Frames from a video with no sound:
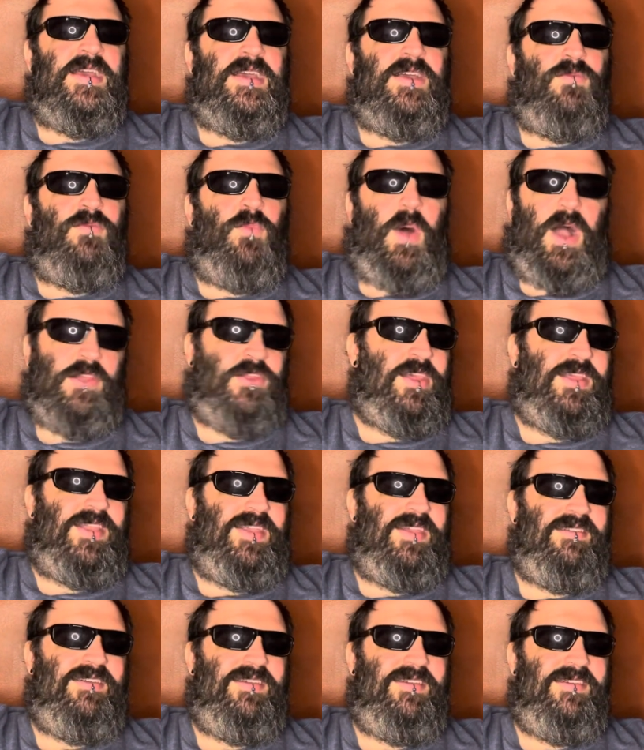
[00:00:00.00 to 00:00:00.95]
watch
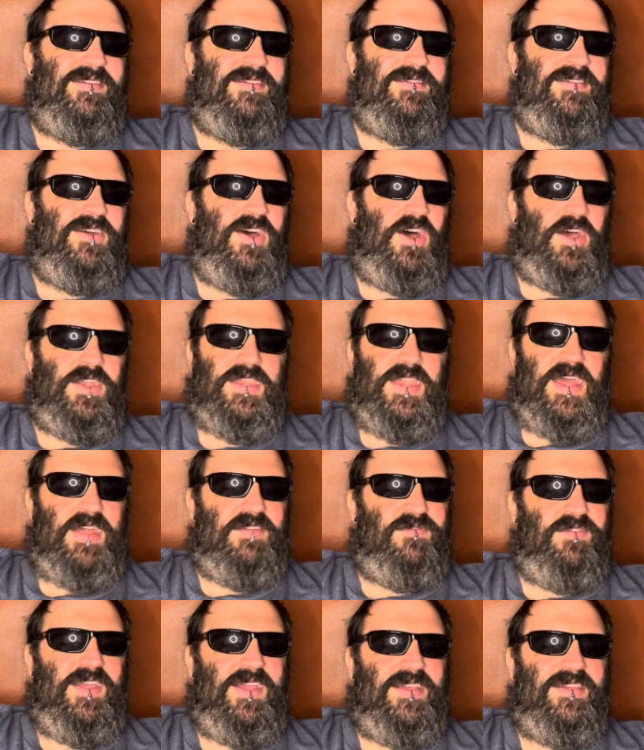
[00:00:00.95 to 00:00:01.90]
it on
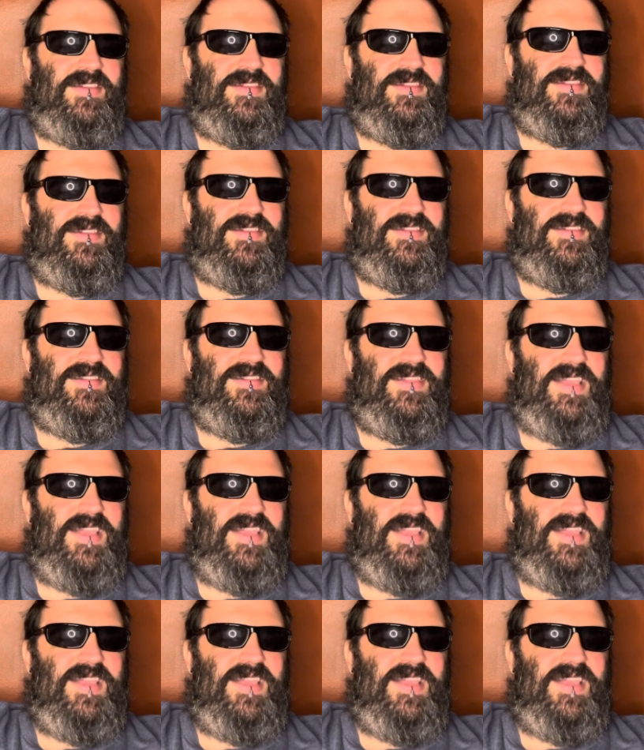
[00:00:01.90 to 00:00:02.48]
Netflix.